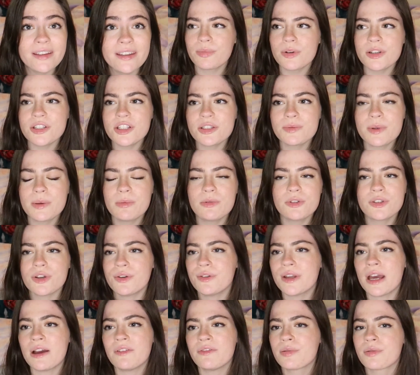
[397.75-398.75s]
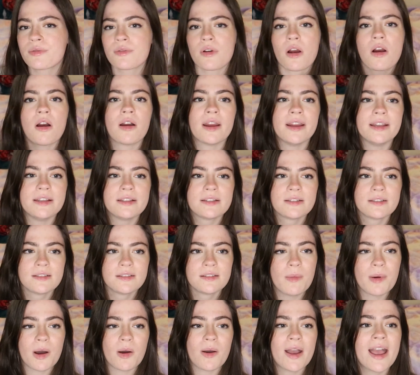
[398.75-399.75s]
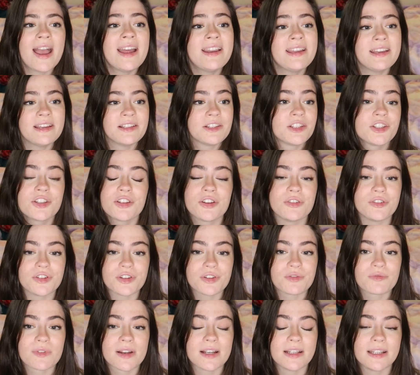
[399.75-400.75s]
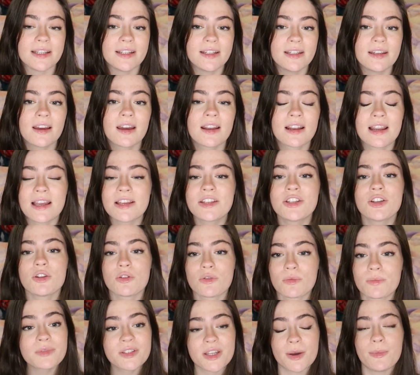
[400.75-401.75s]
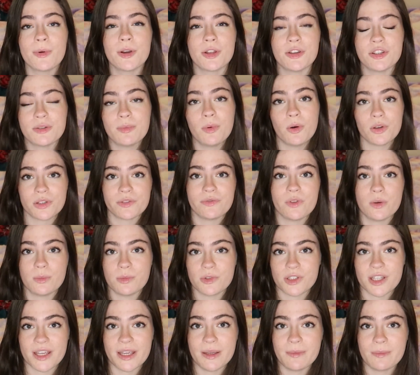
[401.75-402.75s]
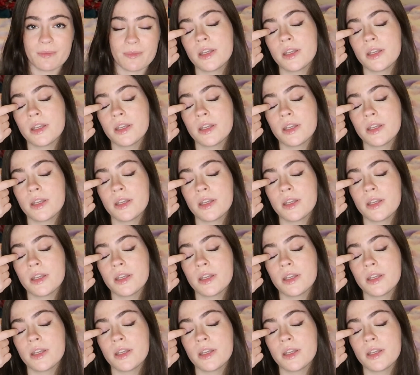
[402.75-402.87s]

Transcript: British people don't have pride about any institution really, unless you're someone who supports a football team.